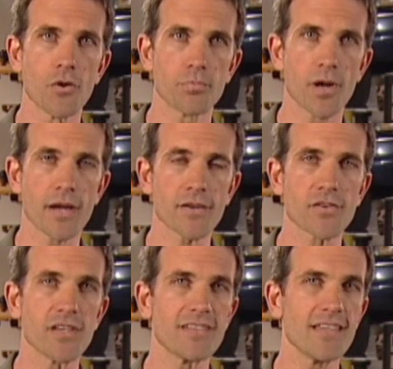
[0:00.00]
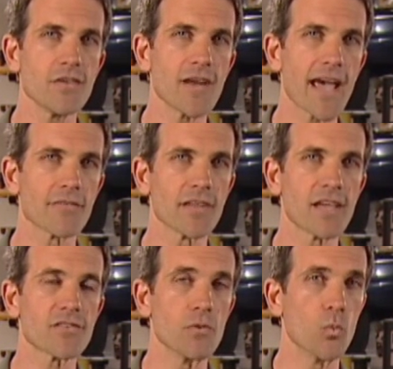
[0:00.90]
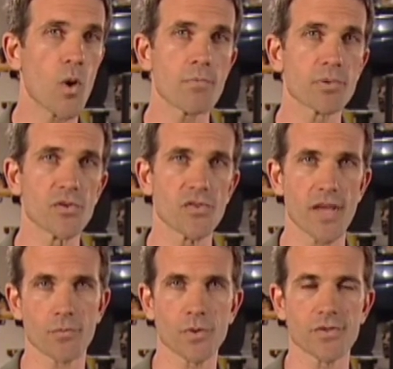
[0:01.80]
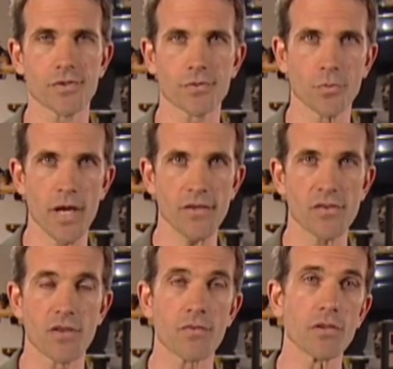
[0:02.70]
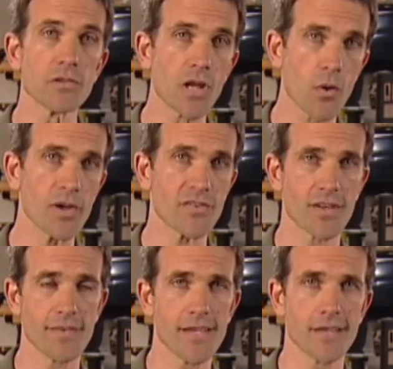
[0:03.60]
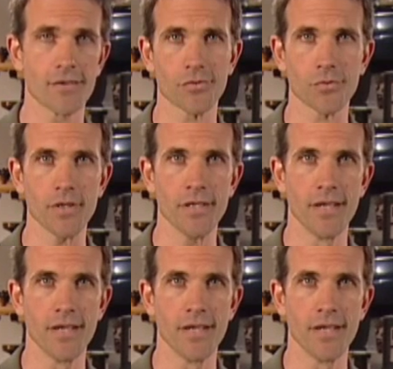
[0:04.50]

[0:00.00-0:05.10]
products continue to have less than 1% return rates, the lowest in the industry.